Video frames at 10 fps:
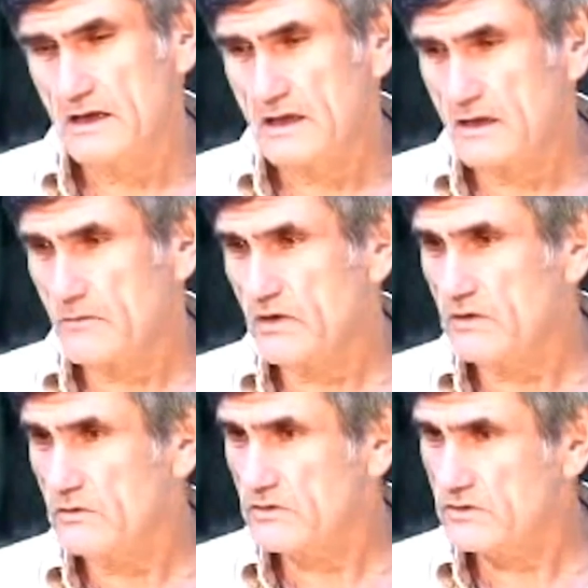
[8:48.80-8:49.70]
can be
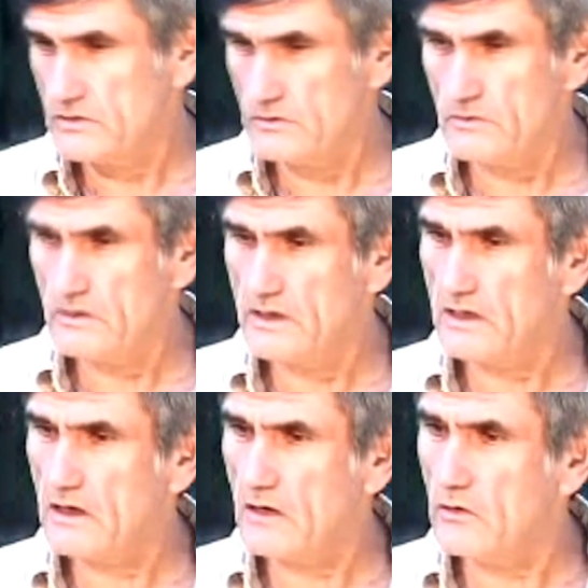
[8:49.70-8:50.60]
used to
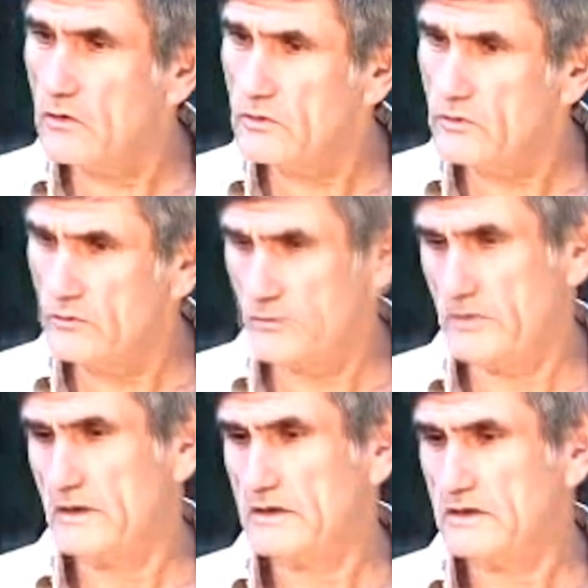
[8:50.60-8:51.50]
get our own group
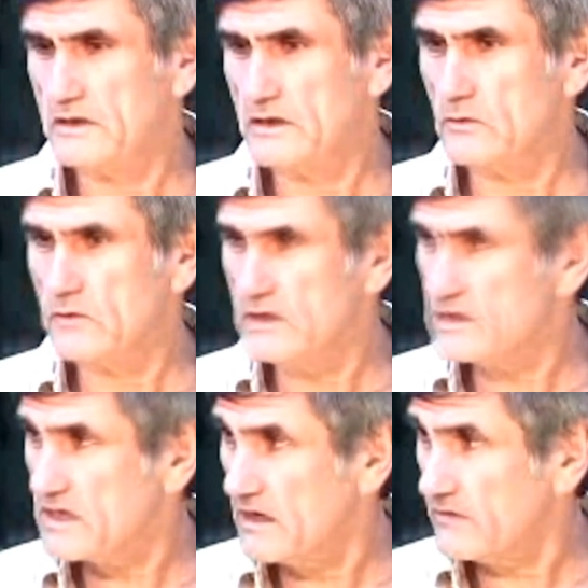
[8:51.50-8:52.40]
to deal with
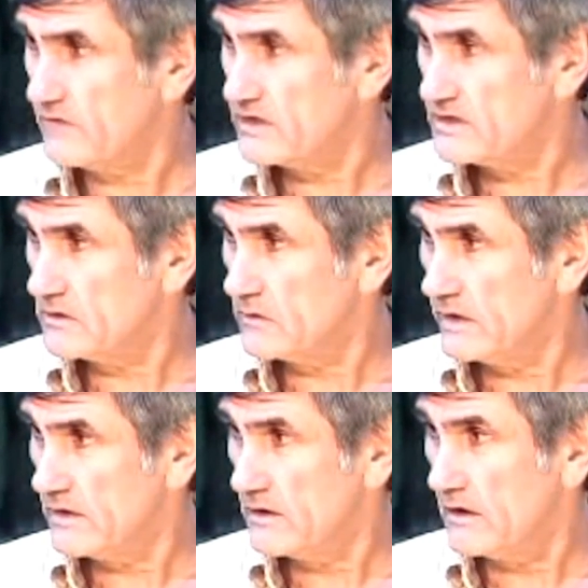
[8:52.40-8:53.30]
its conflicts in a
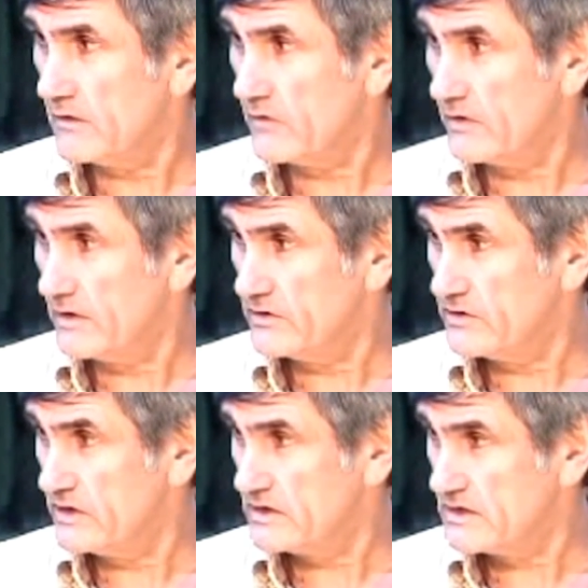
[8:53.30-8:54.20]
way that all of our
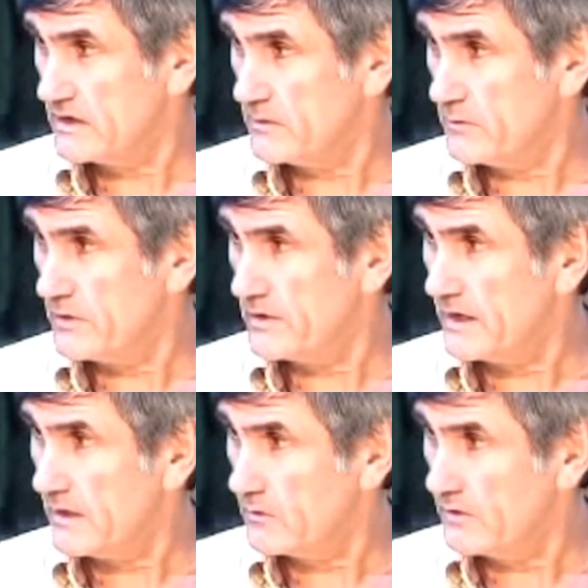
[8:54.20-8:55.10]
energy doesn't get
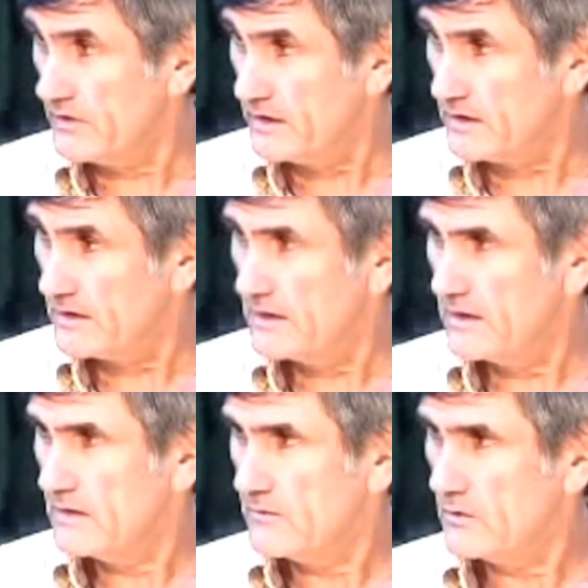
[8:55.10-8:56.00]
burned out within,
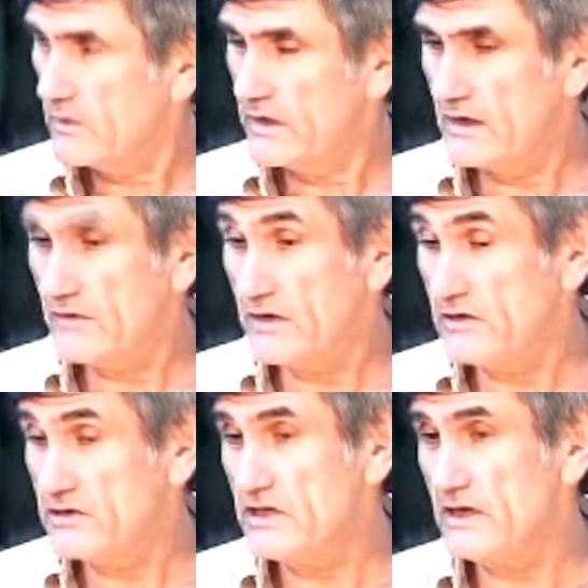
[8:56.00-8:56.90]
but we have
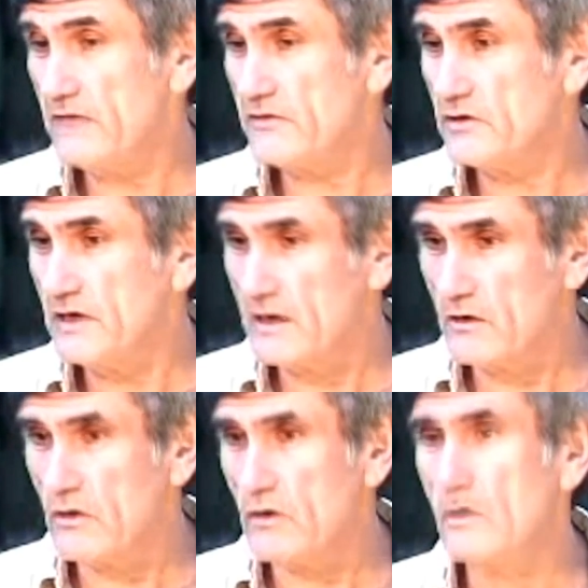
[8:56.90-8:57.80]
energy left to
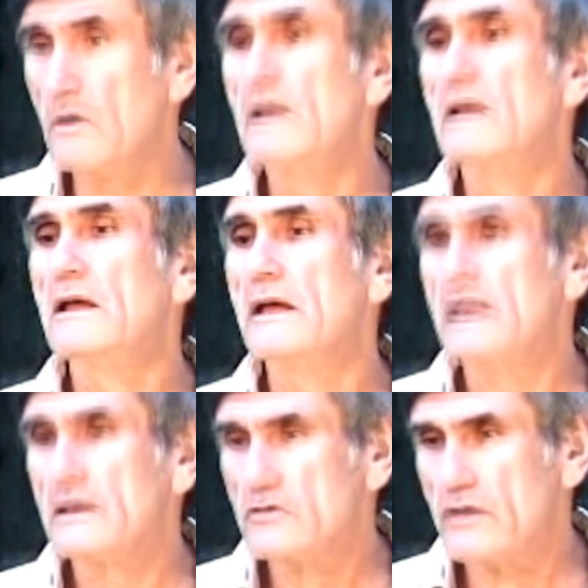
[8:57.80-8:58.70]
now go
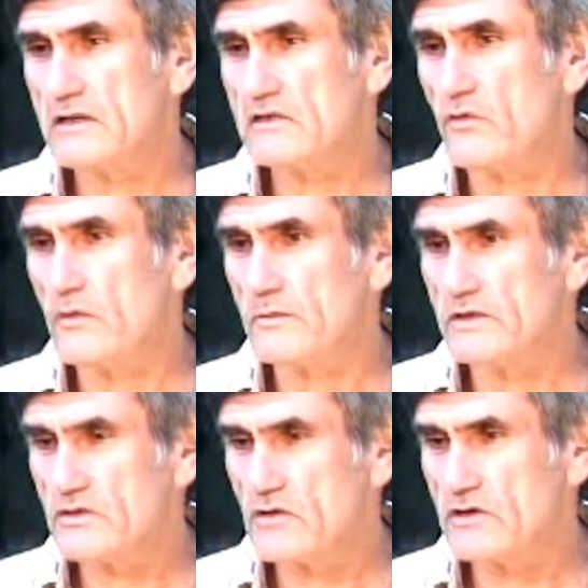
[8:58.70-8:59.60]
and transform
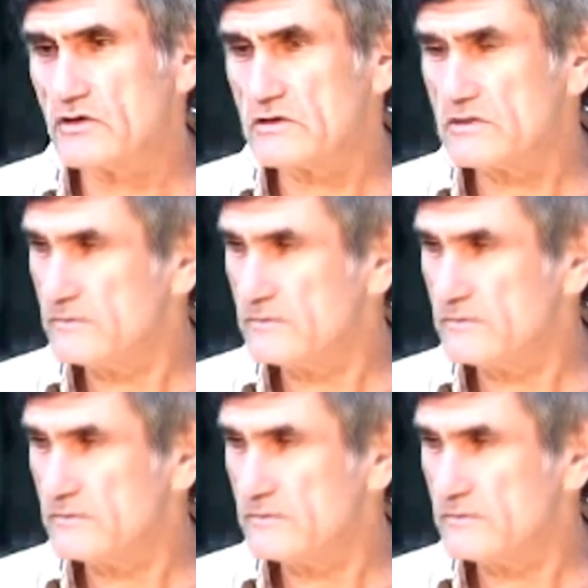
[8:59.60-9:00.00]
the structures.